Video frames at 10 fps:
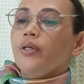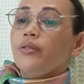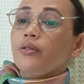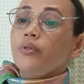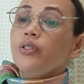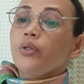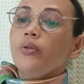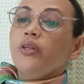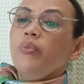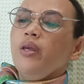As a
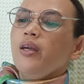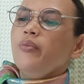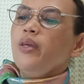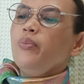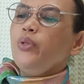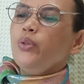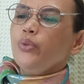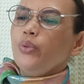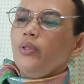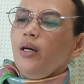result, they become
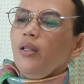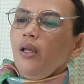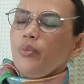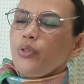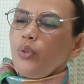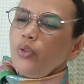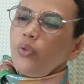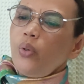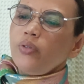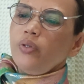immune to the alarms or
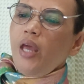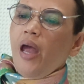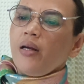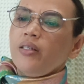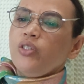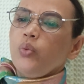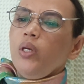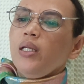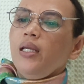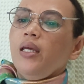don't react as
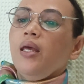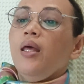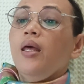quickly.